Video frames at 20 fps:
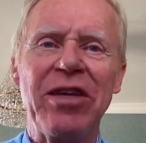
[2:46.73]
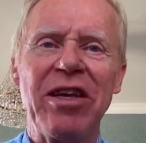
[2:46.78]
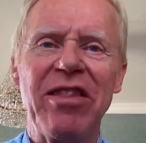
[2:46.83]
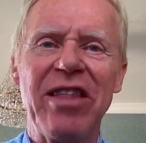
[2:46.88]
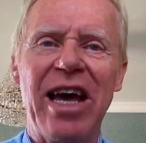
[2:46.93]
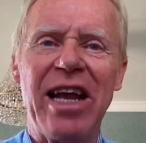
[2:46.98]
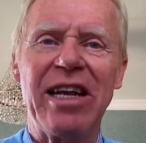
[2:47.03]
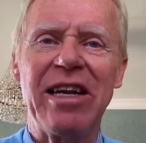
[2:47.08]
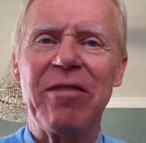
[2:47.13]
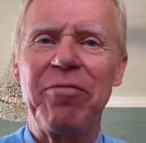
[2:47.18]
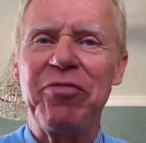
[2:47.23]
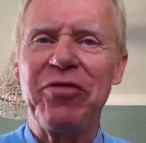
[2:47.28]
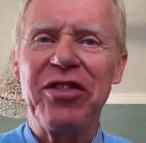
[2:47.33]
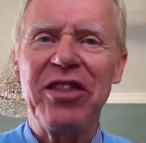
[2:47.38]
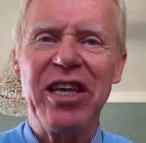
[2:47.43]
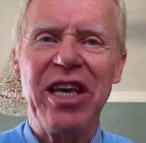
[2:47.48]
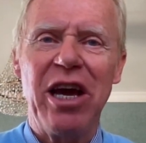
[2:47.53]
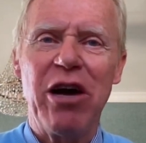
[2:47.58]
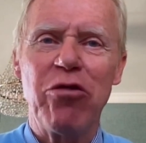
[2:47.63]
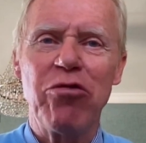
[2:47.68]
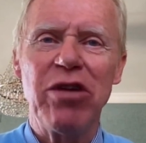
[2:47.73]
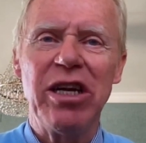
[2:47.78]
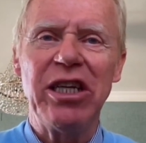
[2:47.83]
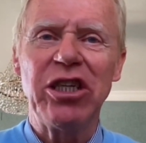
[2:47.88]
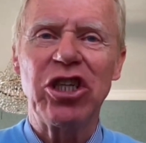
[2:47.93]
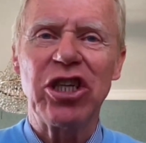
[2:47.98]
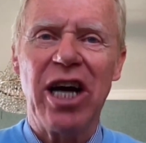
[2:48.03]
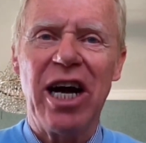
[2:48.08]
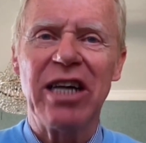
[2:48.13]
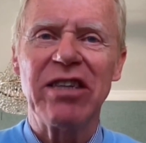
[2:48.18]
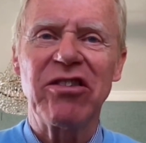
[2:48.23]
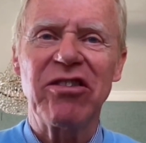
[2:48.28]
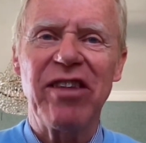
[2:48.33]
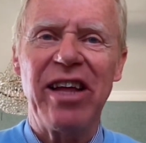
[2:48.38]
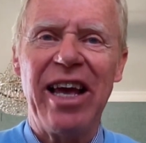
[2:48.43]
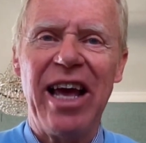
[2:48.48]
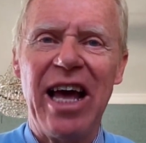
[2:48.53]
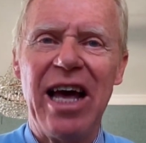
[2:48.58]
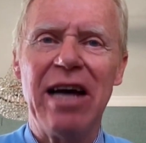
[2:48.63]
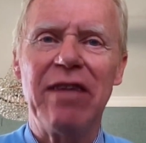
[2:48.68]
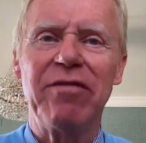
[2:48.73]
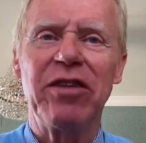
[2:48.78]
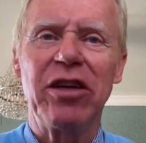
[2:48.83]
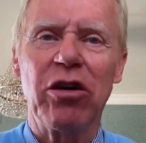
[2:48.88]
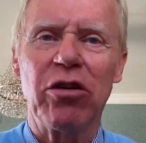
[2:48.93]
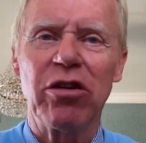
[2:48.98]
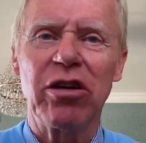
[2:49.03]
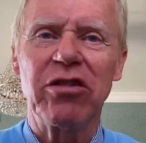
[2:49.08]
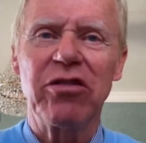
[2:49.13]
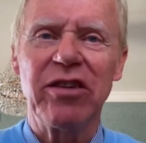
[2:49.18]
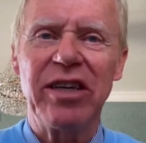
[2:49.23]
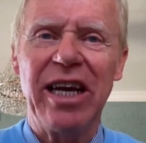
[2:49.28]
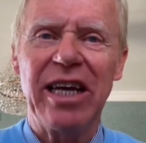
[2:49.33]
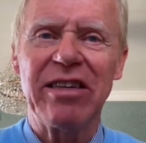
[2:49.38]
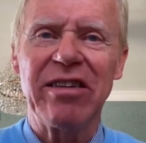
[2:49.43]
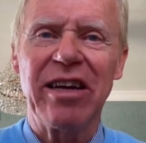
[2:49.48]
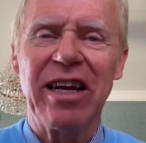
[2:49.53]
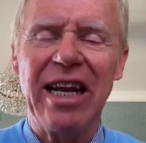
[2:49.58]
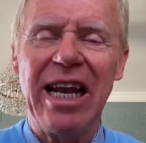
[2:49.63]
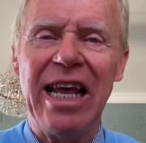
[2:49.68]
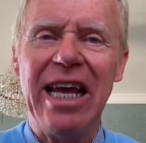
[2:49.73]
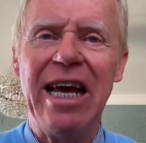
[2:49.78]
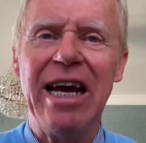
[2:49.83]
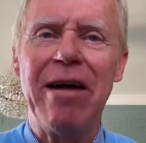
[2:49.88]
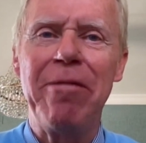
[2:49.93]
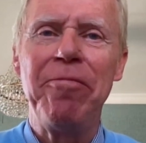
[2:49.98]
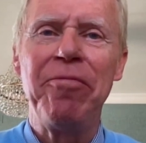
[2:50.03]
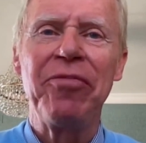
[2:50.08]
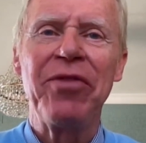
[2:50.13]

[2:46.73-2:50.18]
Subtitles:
Then the only chance they have in order to get a clear